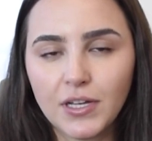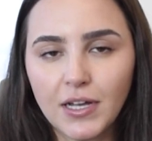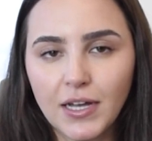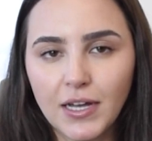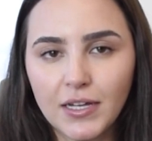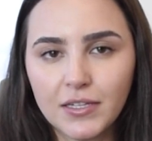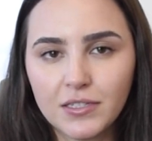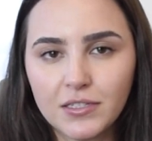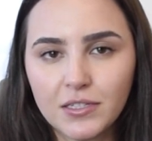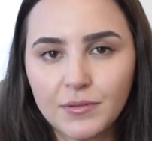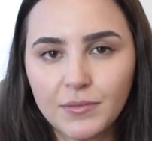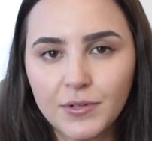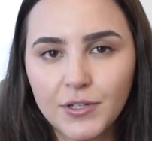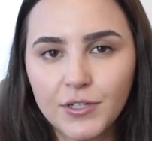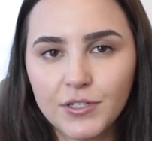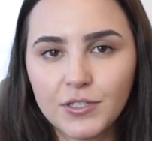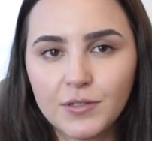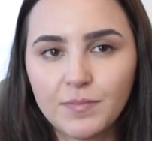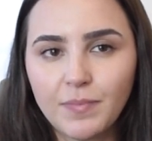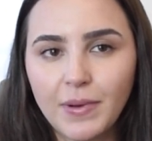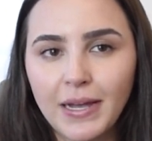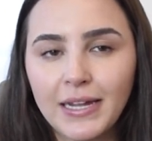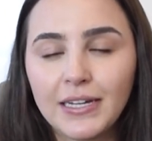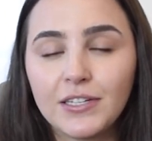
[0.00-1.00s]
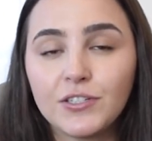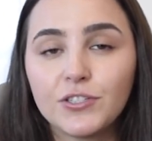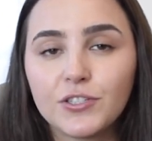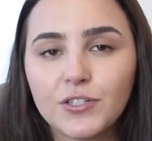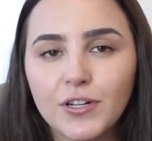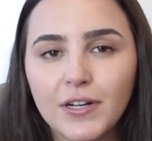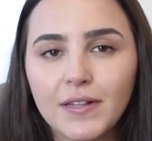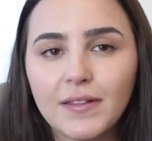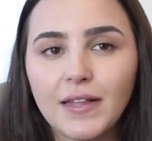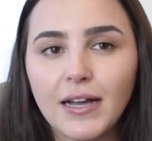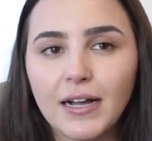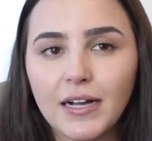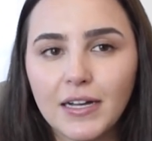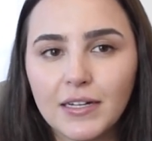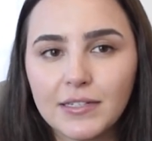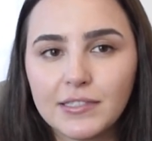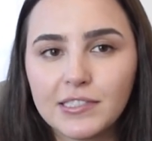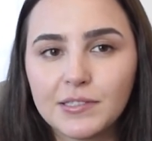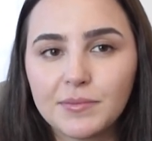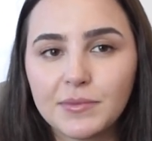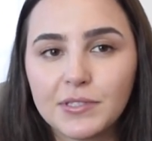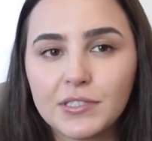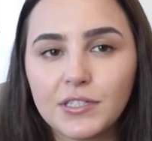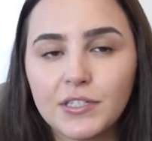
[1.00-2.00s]
to customers by ensuring that
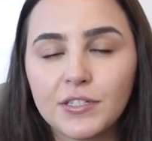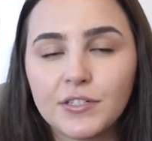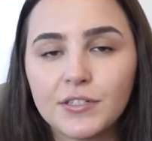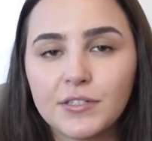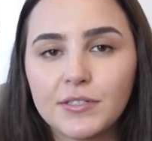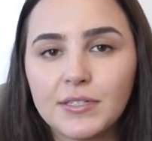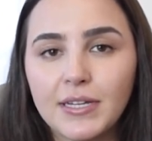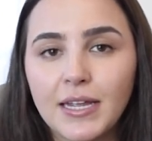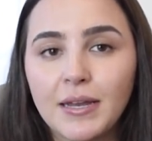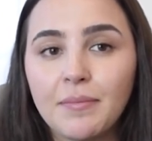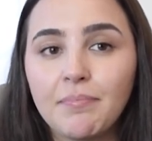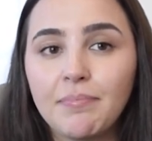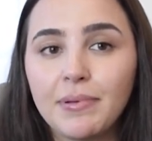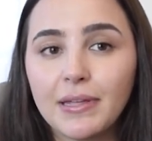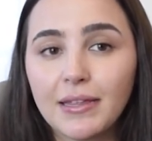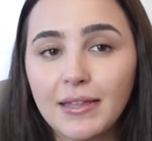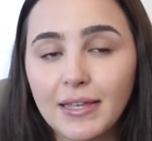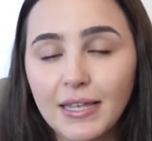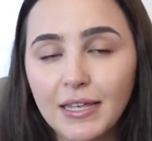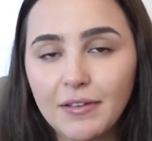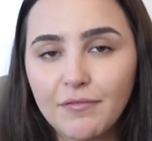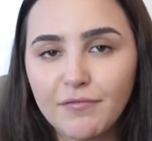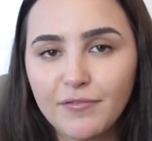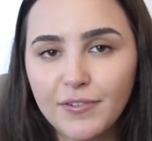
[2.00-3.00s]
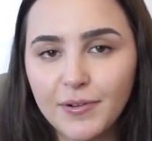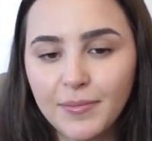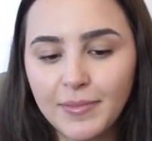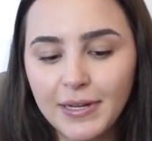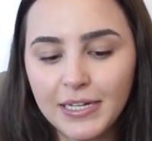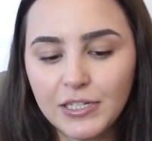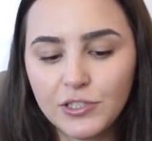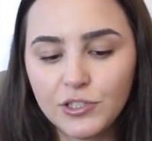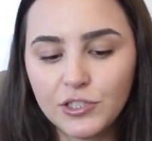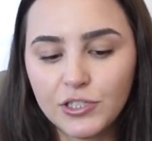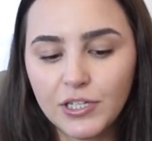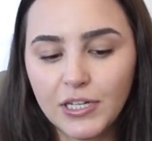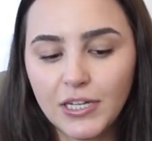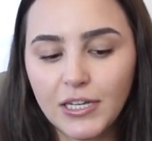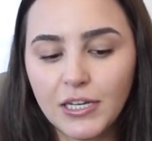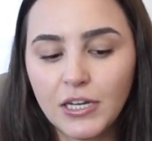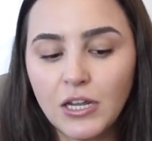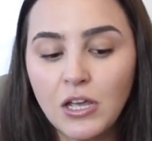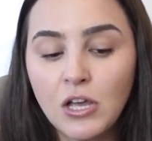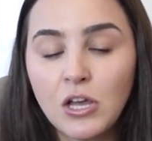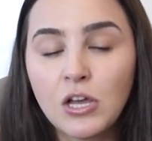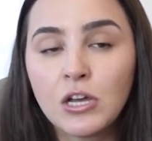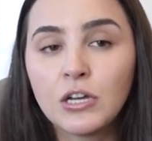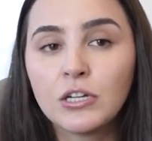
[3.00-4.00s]
customers understand billing
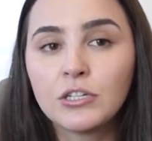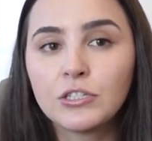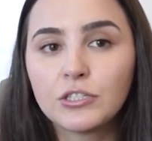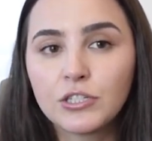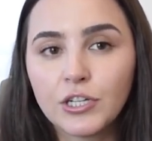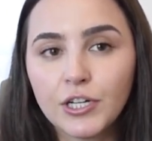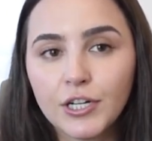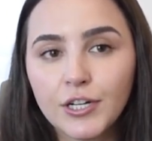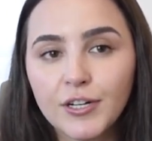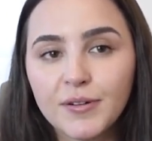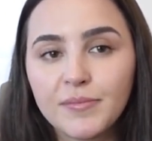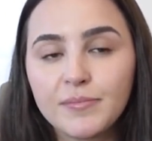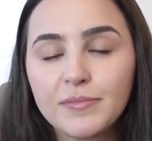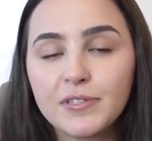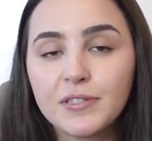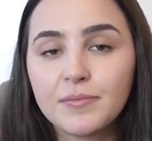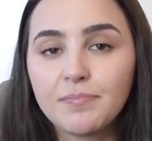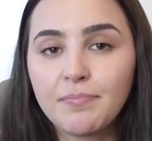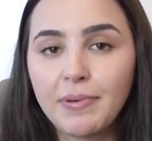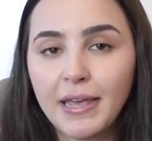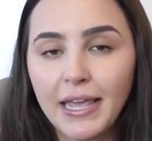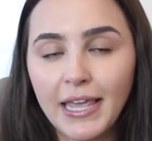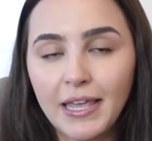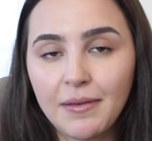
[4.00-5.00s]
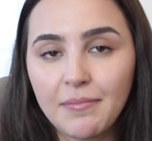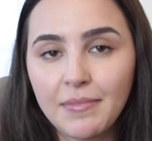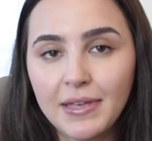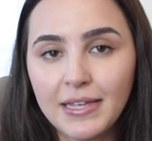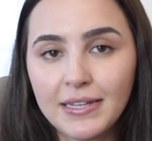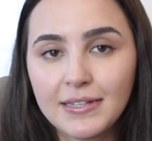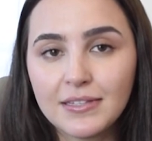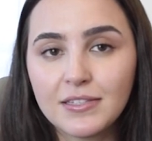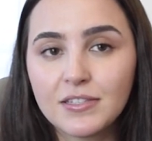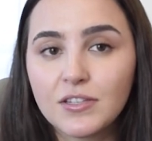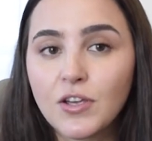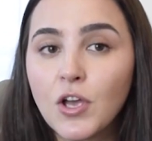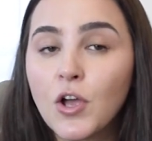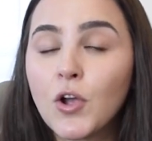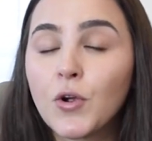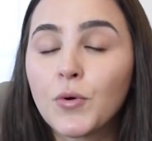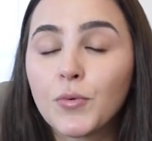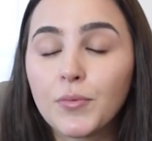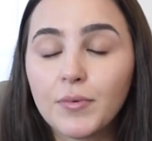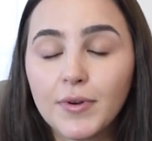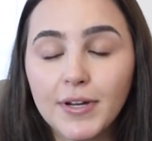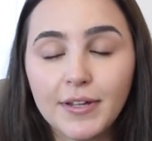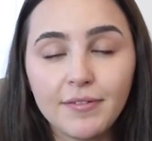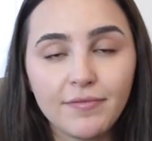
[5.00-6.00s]
information, terms, payments,
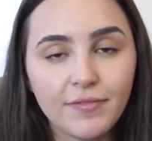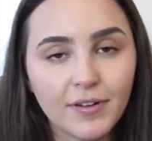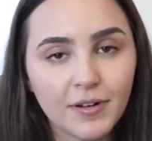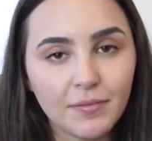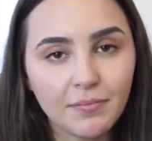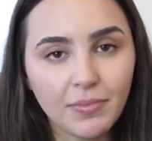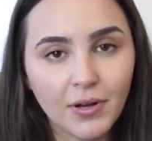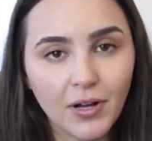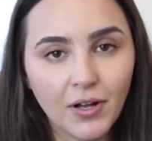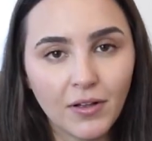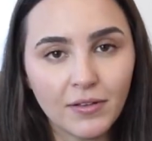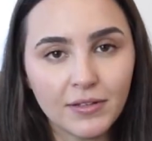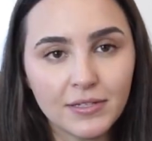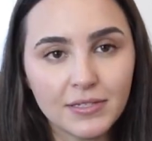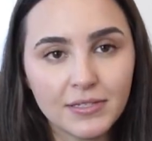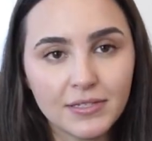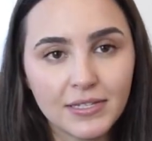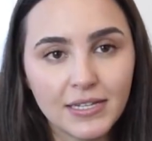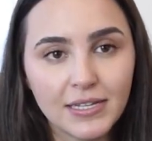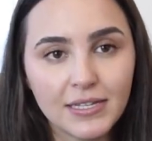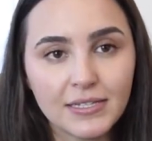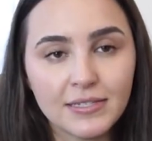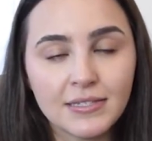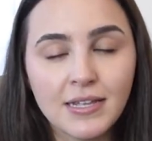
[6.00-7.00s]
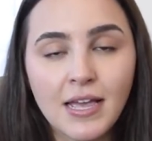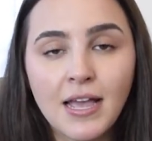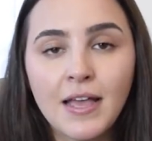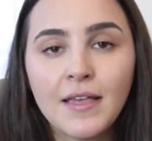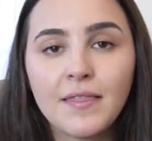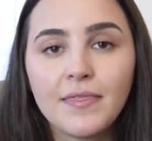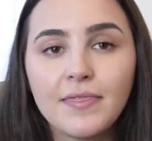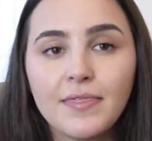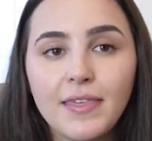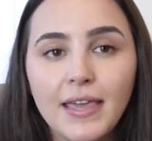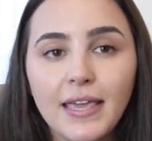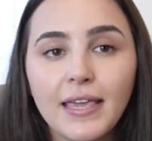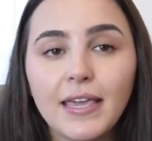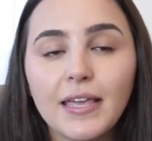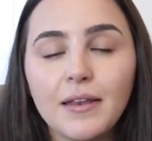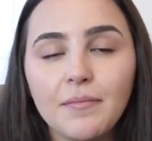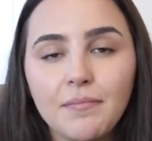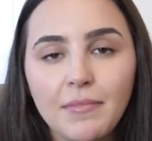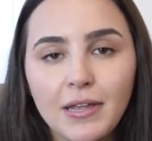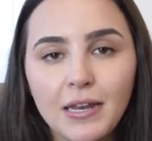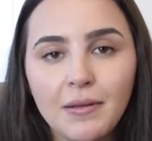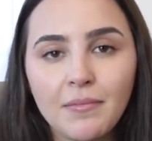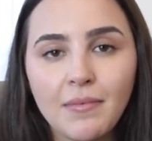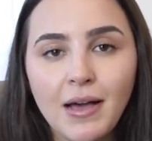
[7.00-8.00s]
refund policies. They
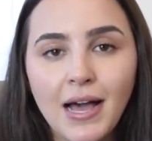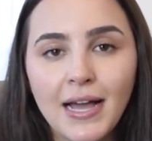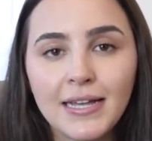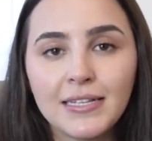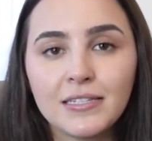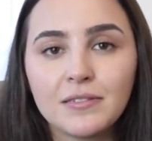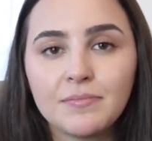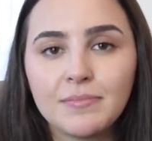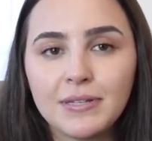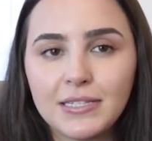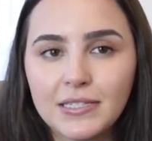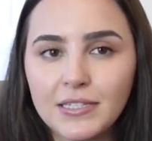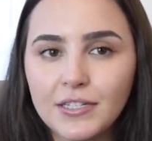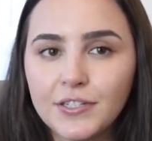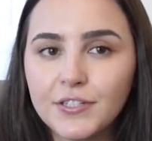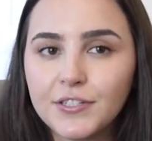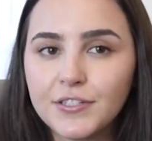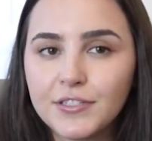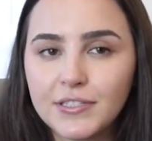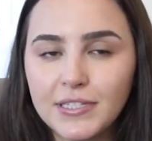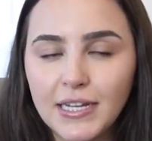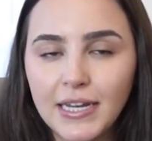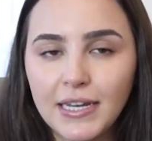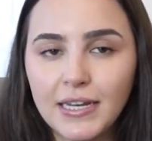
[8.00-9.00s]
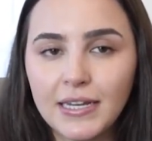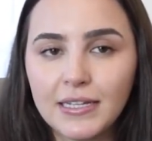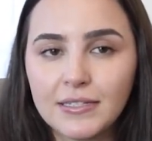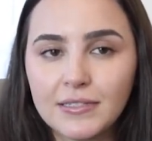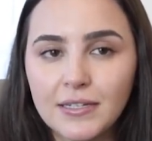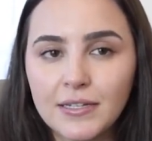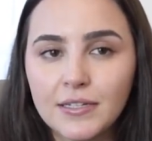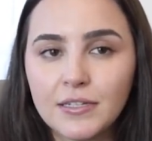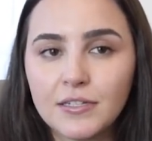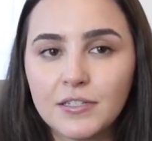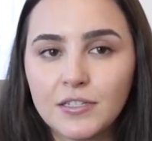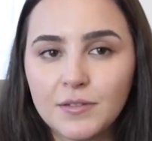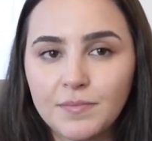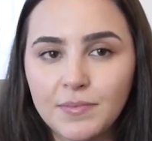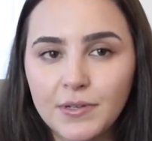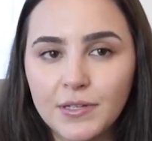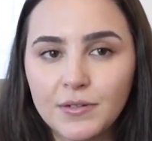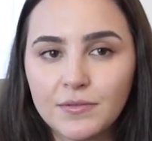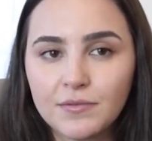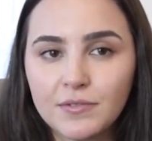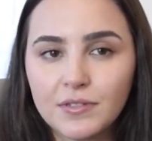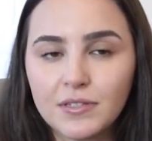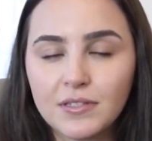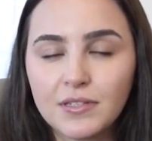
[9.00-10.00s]
can minimize misunderstandings and
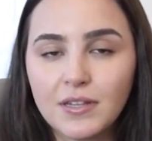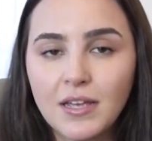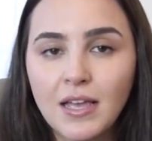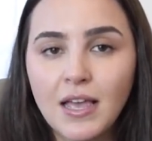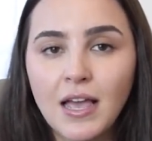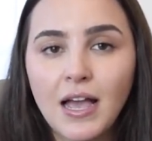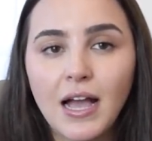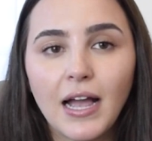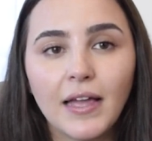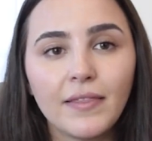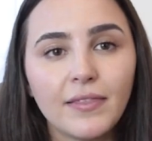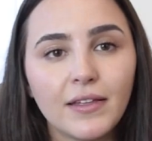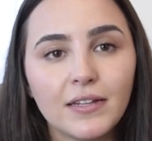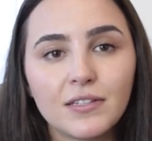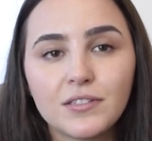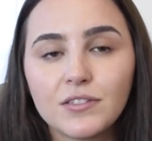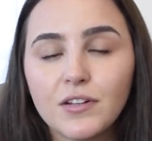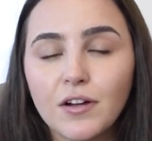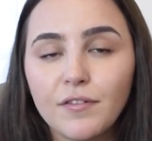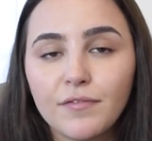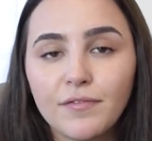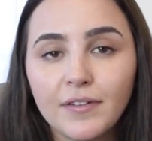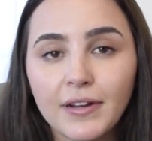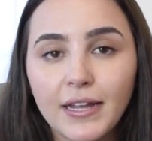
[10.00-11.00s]
disputes. And let's not